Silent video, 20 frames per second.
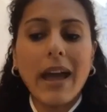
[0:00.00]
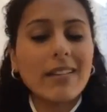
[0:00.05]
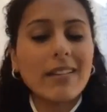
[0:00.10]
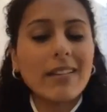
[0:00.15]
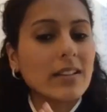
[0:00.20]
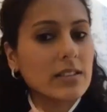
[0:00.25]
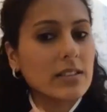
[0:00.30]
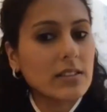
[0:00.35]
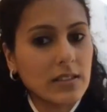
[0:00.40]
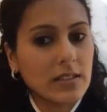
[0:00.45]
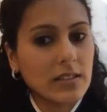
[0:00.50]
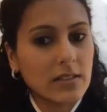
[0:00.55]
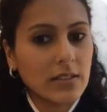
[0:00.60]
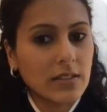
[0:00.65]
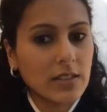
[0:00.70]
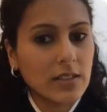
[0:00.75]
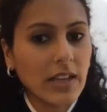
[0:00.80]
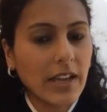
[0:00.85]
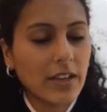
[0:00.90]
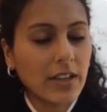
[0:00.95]
to
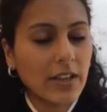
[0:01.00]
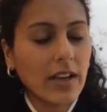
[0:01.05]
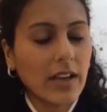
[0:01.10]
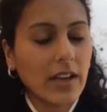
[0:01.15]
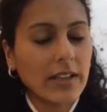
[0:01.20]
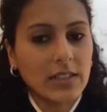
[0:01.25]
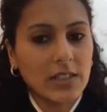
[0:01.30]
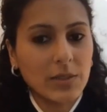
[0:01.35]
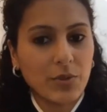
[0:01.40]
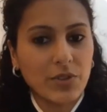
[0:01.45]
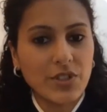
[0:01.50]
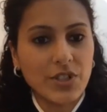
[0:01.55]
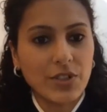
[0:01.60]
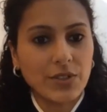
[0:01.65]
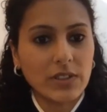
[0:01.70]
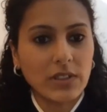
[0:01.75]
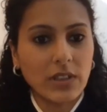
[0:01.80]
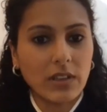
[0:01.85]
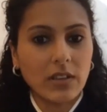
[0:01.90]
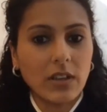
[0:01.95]
balance the cytokines it's
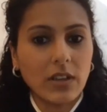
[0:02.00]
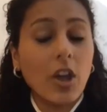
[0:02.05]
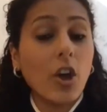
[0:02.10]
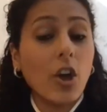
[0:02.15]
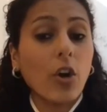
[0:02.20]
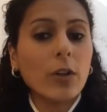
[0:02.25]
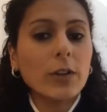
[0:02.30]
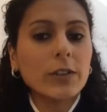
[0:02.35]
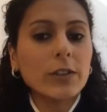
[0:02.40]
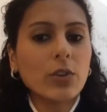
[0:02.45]
producing.